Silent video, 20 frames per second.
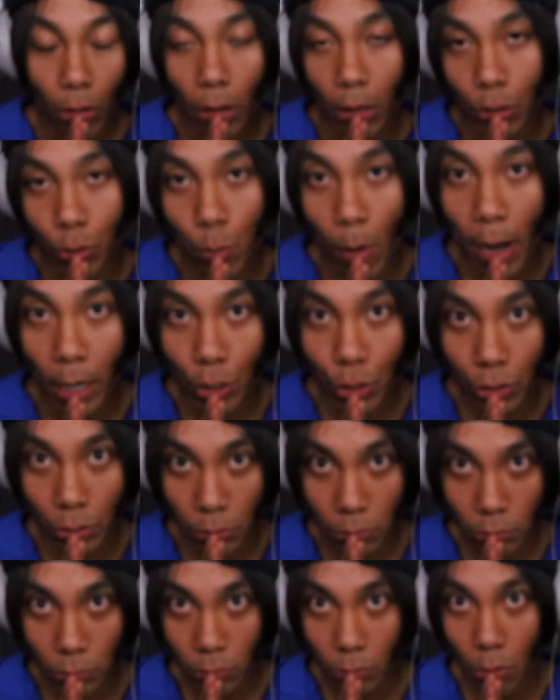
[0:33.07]

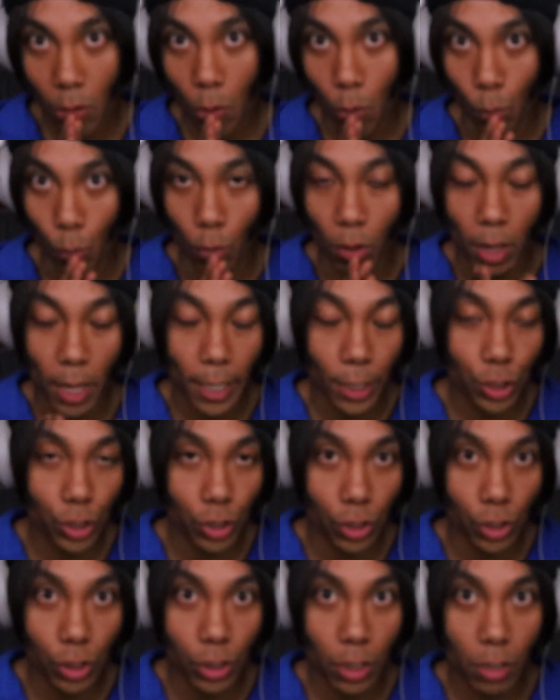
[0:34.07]
attraction,
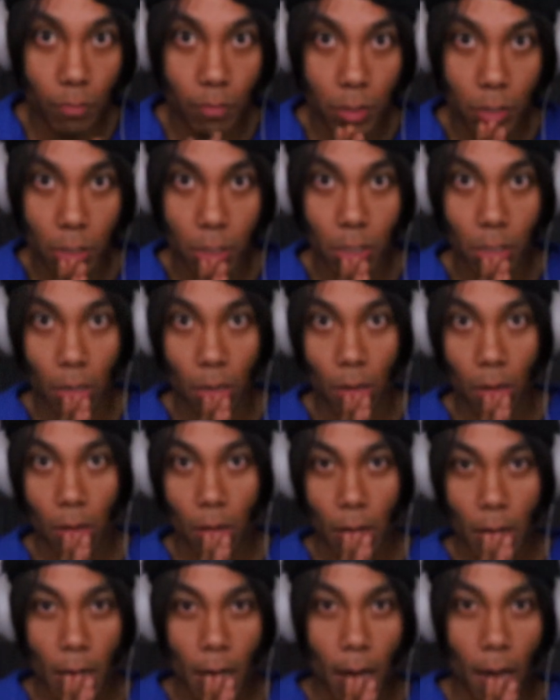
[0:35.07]
relationships,
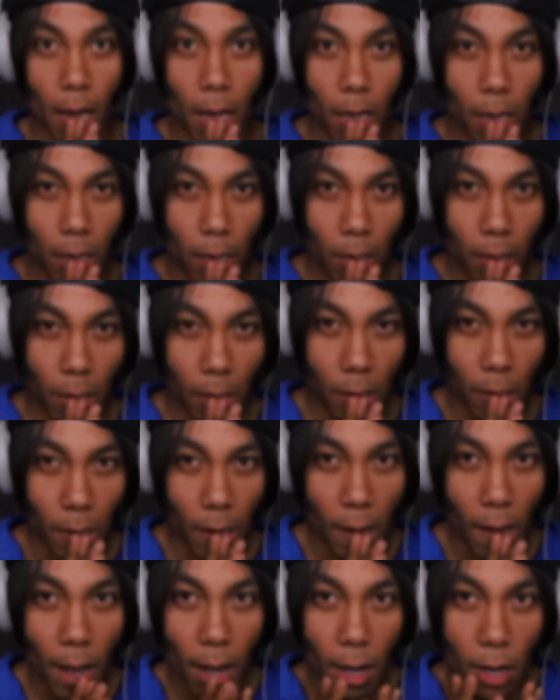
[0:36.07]
and
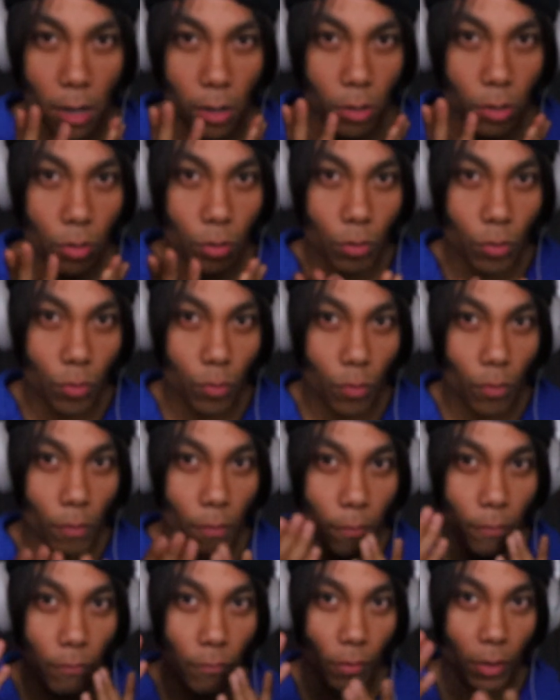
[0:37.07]
how
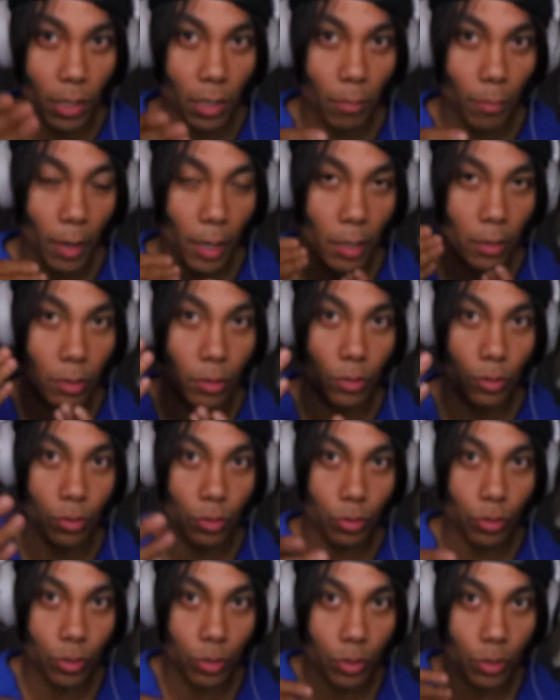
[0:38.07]

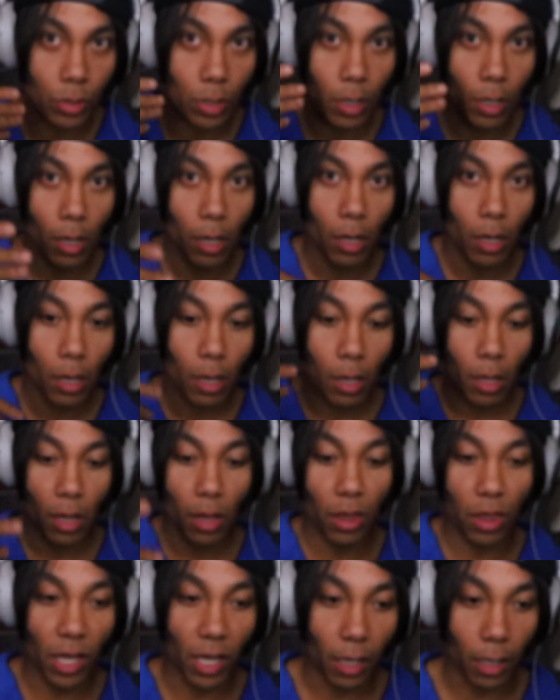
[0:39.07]
females
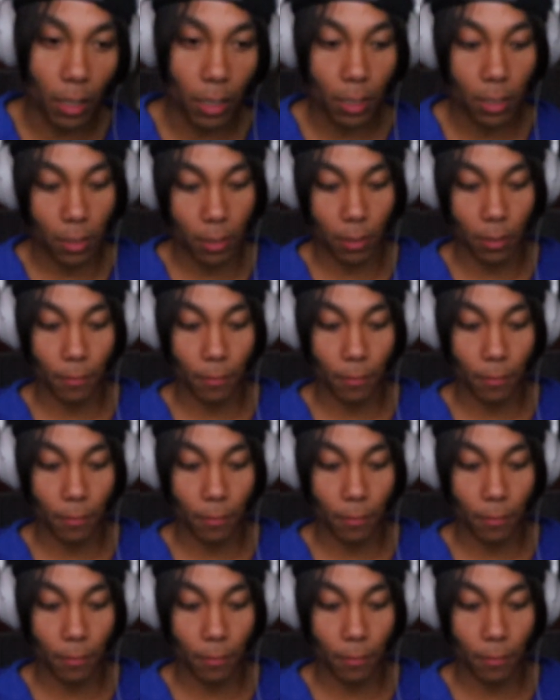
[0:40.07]
think